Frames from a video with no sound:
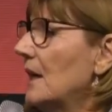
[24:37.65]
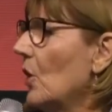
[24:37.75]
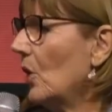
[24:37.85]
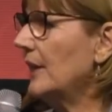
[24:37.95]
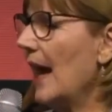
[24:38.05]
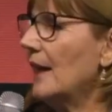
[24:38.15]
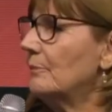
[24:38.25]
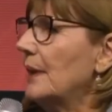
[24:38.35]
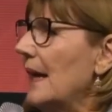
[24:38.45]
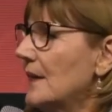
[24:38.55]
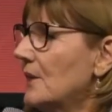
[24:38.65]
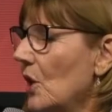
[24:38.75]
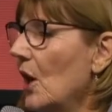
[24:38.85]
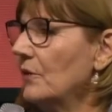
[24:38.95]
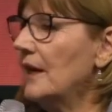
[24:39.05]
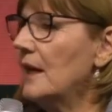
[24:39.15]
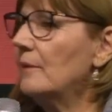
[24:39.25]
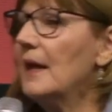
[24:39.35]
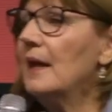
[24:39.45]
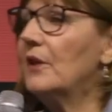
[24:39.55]
God had placed over
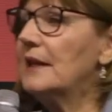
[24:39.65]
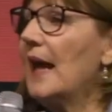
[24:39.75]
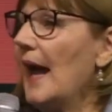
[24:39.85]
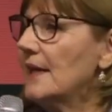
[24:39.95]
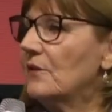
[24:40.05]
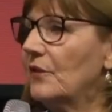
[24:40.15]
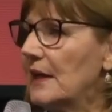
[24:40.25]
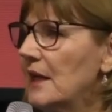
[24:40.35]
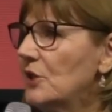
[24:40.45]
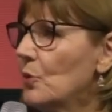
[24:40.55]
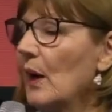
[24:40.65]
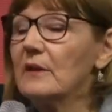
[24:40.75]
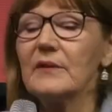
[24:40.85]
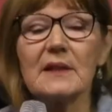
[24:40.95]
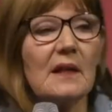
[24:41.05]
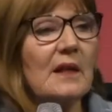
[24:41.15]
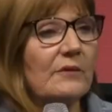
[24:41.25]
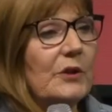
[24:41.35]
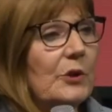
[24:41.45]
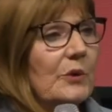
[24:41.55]
him, that he has for each one of us,
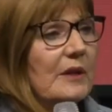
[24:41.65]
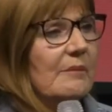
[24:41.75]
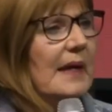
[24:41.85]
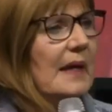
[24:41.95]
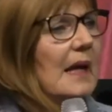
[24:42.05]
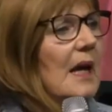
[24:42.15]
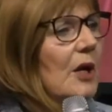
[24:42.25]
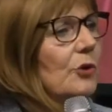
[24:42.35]
for you and me.